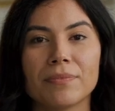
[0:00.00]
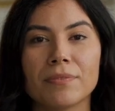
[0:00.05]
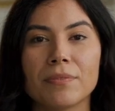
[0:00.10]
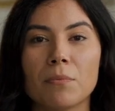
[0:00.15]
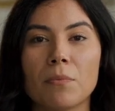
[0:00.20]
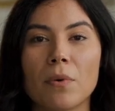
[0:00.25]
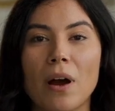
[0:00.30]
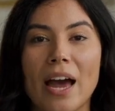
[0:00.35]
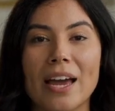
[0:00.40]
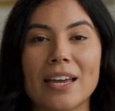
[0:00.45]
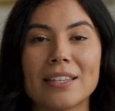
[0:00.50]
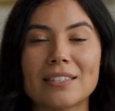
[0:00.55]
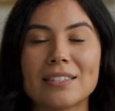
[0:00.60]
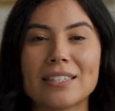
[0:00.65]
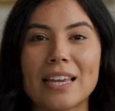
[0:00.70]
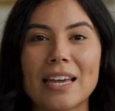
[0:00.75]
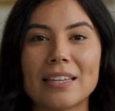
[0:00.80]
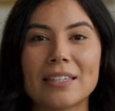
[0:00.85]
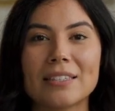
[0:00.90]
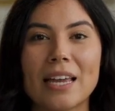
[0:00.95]
Why it
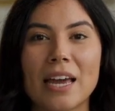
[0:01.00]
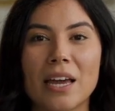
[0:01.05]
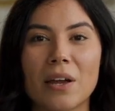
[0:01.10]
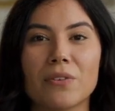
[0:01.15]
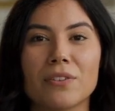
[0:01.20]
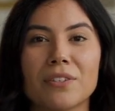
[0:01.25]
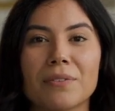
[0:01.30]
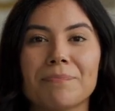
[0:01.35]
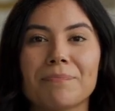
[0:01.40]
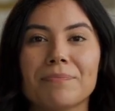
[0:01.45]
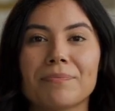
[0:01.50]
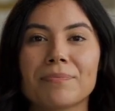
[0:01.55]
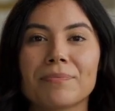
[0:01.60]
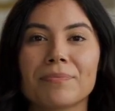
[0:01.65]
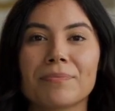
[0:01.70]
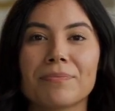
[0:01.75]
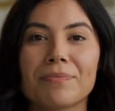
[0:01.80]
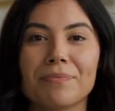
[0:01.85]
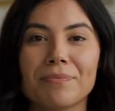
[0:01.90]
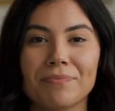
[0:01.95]
stands out.
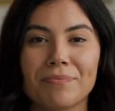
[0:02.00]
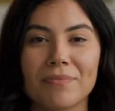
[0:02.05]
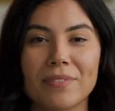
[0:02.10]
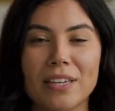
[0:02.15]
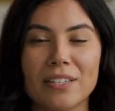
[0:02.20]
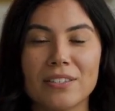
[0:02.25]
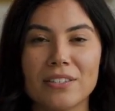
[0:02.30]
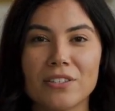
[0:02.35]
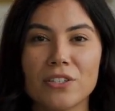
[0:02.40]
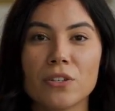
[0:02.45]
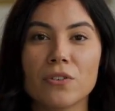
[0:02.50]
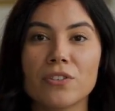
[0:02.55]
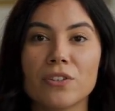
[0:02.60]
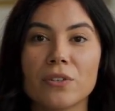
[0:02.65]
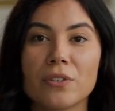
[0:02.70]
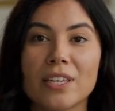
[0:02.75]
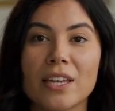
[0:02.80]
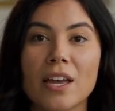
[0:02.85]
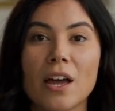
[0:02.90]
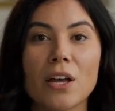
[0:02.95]
This
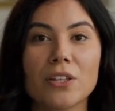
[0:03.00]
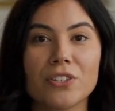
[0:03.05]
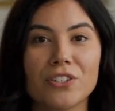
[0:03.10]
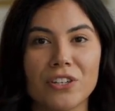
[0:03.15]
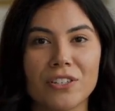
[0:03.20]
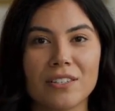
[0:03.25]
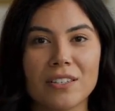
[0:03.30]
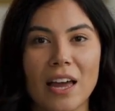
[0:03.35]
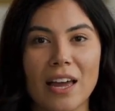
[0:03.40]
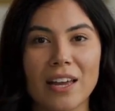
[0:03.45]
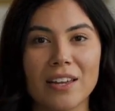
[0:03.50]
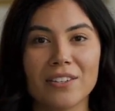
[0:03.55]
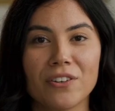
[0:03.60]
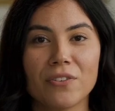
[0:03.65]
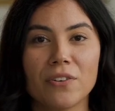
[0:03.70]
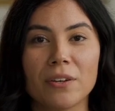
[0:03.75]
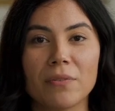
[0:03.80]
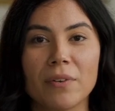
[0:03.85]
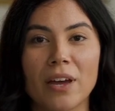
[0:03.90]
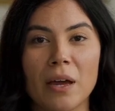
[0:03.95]
socially conscious ice
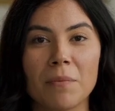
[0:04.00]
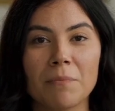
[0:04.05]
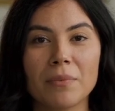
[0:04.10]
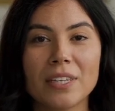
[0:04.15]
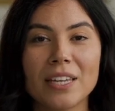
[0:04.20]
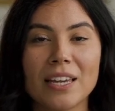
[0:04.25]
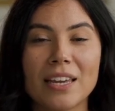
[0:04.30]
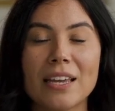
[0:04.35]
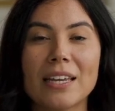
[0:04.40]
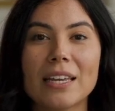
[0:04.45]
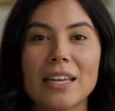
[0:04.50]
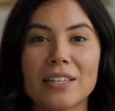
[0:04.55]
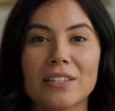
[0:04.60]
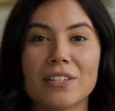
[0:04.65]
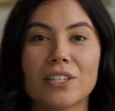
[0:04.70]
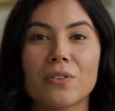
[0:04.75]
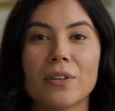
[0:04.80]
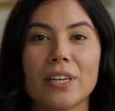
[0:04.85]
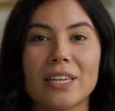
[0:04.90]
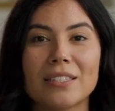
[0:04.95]
cream company
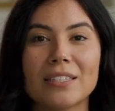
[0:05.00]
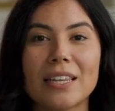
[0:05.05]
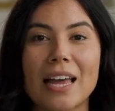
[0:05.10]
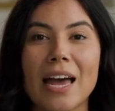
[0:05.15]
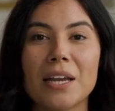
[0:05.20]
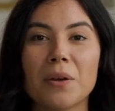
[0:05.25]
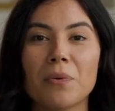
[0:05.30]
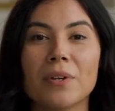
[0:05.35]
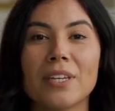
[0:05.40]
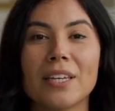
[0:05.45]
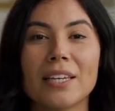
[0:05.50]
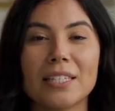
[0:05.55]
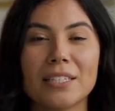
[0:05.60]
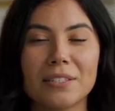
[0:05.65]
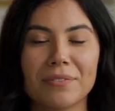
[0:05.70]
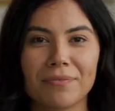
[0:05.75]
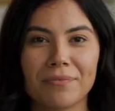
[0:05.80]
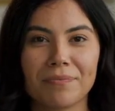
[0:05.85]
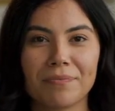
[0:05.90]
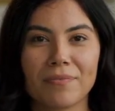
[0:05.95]
integrates
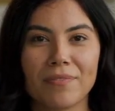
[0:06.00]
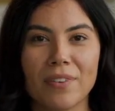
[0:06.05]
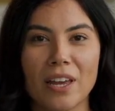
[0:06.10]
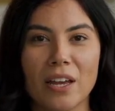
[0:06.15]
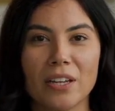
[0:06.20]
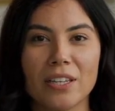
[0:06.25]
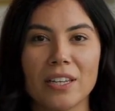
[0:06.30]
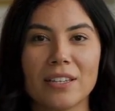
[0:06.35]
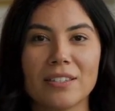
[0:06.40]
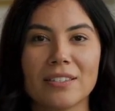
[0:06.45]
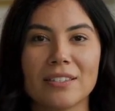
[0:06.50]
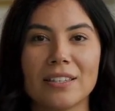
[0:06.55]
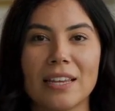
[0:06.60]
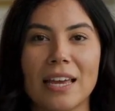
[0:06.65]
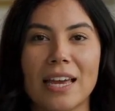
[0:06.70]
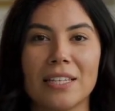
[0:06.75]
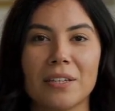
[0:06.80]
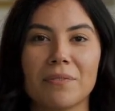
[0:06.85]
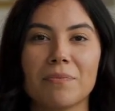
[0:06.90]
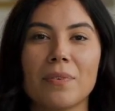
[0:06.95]
equity, fairness,
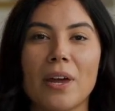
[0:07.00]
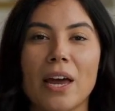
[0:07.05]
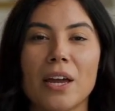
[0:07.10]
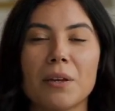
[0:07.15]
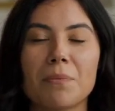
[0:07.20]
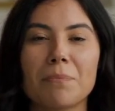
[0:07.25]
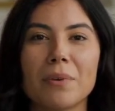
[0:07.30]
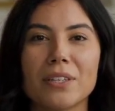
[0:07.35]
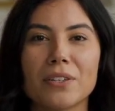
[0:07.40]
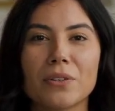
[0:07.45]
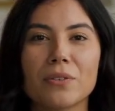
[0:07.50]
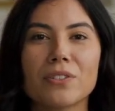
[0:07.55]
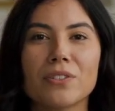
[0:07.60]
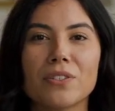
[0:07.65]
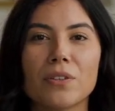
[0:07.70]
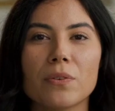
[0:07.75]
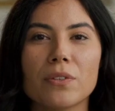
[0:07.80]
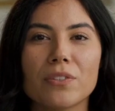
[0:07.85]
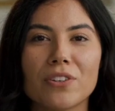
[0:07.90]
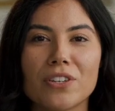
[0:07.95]
and environmental
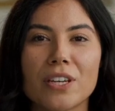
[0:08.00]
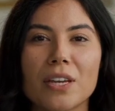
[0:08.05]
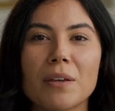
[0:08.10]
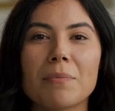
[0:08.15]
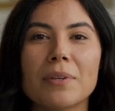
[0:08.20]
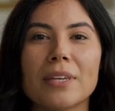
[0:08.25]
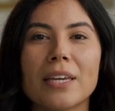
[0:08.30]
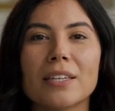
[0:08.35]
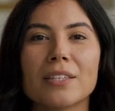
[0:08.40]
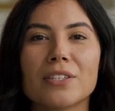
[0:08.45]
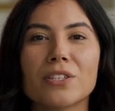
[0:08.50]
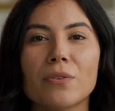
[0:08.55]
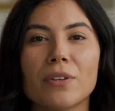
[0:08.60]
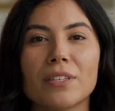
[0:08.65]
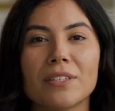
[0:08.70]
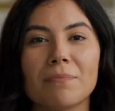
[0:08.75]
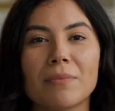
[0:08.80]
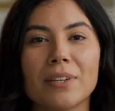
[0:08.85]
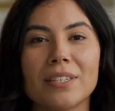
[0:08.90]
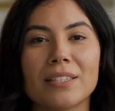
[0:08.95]
stewardship into
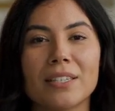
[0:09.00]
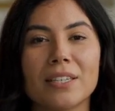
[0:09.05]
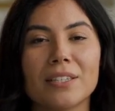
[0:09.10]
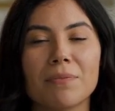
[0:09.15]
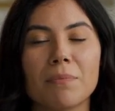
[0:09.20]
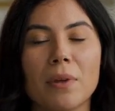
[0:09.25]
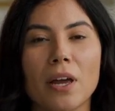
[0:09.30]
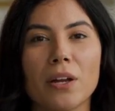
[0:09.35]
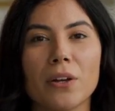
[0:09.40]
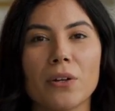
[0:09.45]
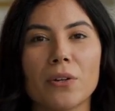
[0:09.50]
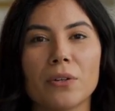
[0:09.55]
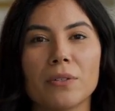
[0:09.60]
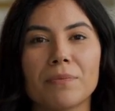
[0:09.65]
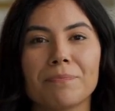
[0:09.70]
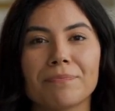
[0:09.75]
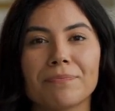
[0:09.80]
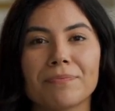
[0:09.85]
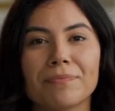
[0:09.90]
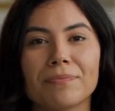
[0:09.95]
its business
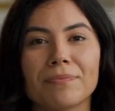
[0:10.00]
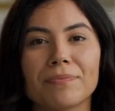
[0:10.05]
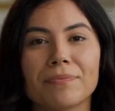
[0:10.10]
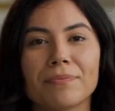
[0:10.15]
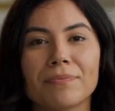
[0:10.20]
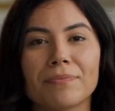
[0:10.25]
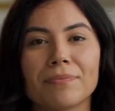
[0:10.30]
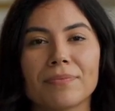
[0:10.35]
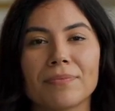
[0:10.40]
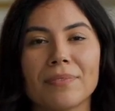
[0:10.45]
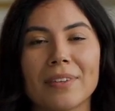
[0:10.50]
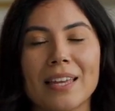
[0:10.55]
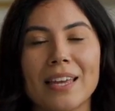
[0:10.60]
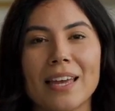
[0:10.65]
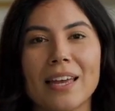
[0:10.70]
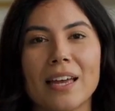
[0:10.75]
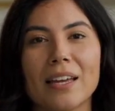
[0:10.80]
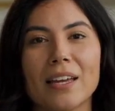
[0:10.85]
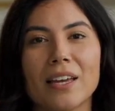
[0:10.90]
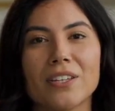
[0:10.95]
model.
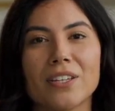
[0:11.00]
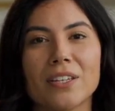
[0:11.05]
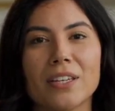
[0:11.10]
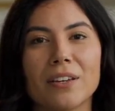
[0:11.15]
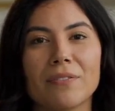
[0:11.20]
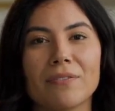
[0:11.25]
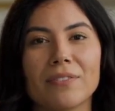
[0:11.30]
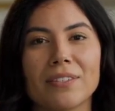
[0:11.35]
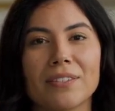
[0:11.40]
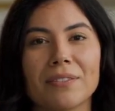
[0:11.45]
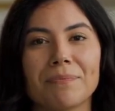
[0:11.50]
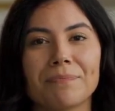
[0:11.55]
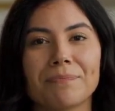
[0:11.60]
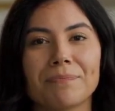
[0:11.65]
Key initiatives.